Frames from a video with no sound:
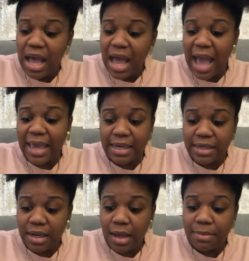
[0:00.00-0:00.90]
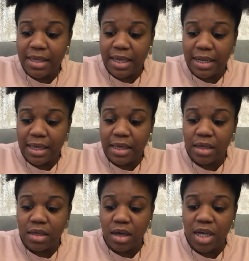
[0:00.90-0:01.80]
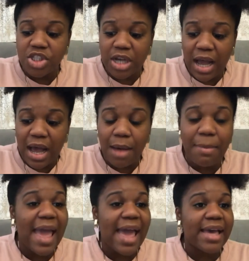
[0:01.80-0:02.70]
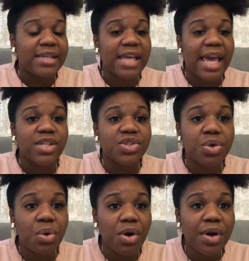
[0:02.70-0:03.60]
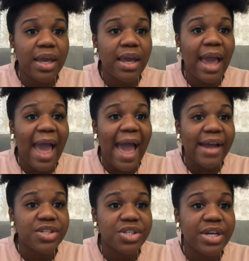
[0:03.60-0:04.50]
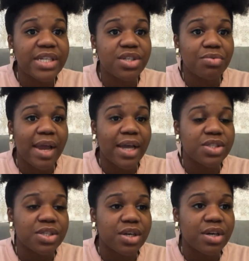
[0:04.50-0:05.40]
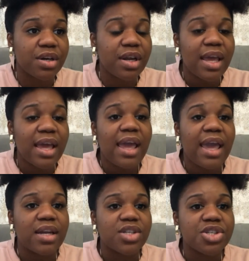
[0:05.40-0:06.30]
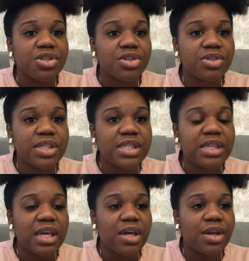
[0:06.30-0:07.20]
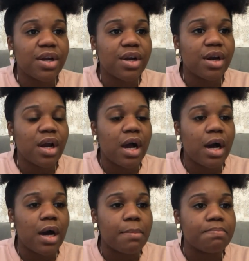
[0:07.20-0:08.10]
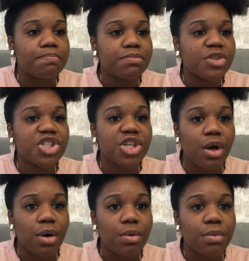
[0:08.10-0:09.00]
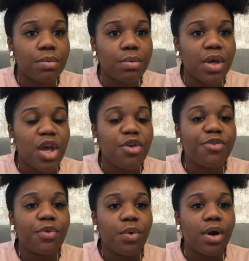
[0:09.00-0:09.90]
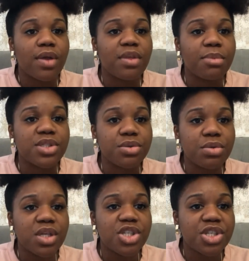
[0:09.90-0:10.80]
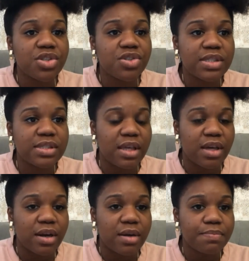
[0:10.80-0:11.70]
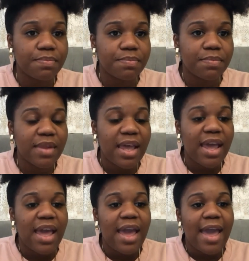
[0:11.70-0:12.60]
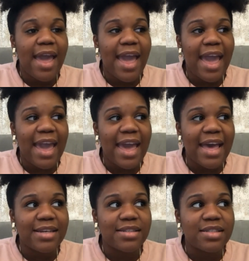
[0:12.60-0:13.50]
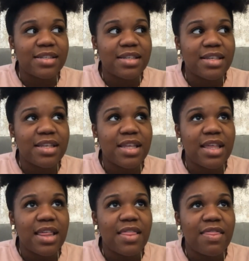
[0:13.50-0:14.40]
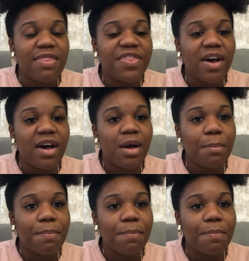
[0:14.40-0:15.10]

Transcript: I ended up getting a job as a touring actor and director in a children's theater um, show for the Missoula Children's Theater. And the